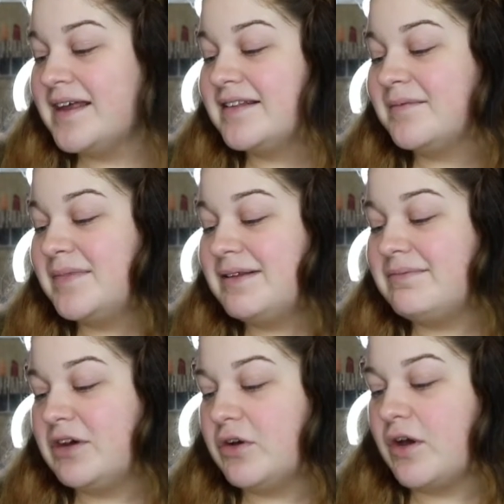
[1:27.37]

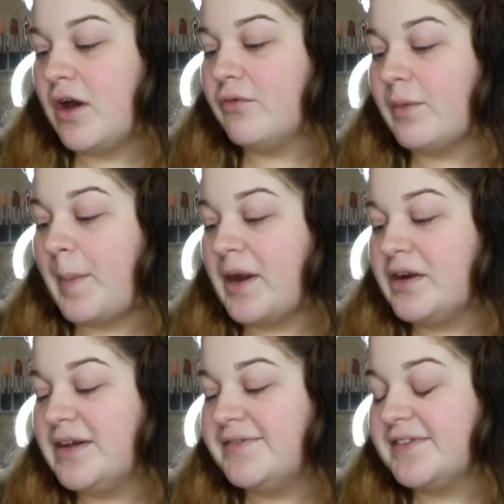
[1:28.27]
Something milk.
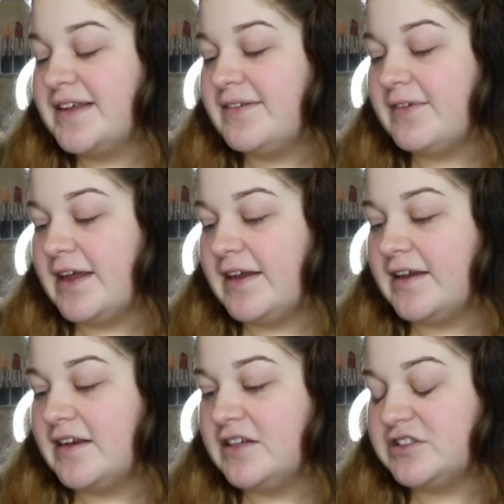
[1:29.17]
Reparative leave-in
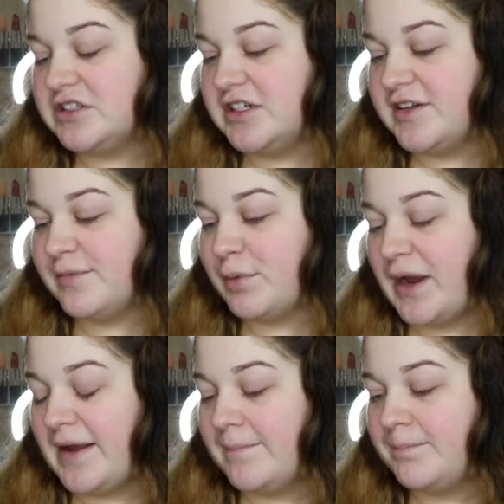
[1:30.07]
conditioning
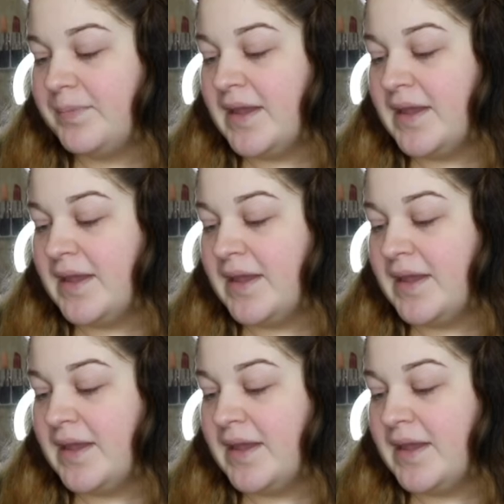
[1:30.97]
spray.